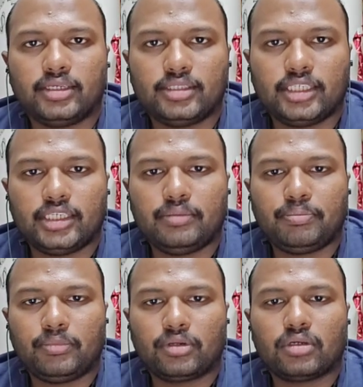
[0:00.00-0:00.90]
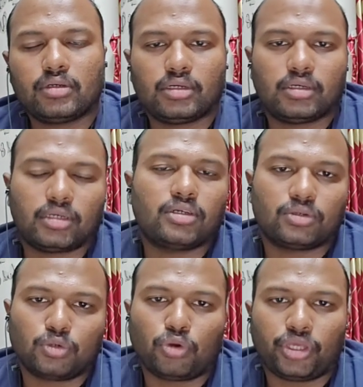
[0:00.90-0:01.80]
In the
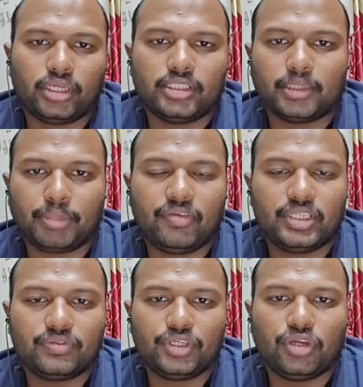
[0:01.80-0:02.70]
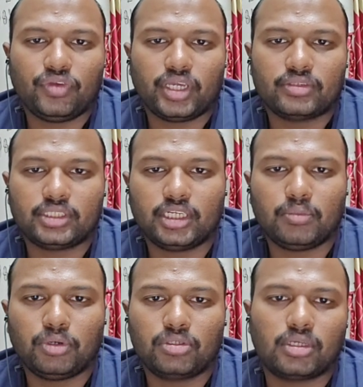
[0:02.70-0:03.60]
good morning. In the previous video, we have seen
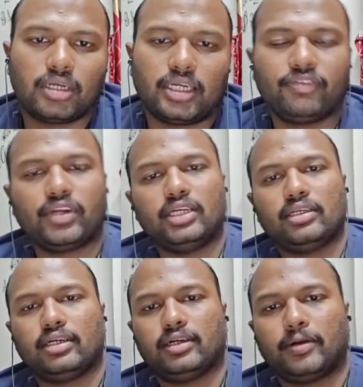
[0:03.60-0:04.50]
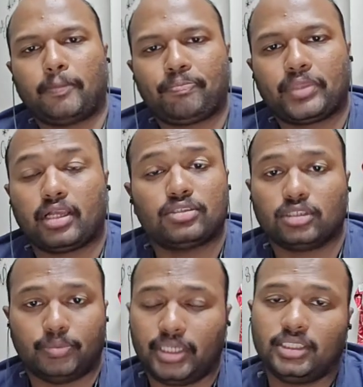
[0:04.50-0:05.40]
about different
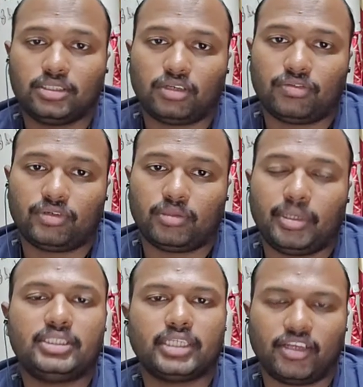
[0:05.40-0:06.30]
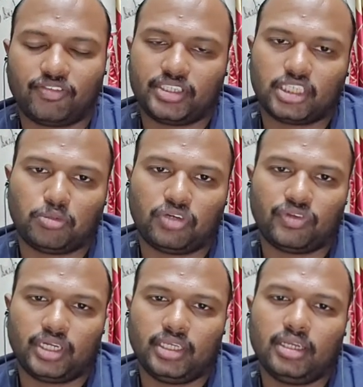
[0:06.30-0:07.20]
basics of basic definition about
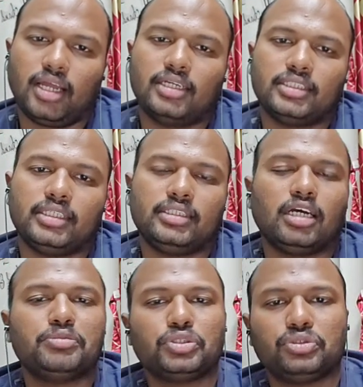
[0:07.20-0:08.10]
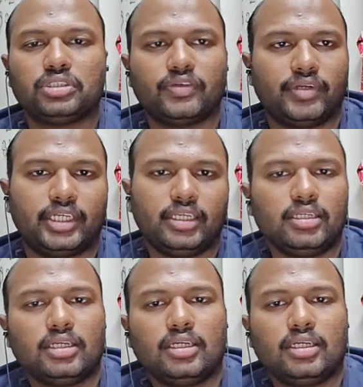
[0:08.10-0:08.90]
welding and the terms used in the welding.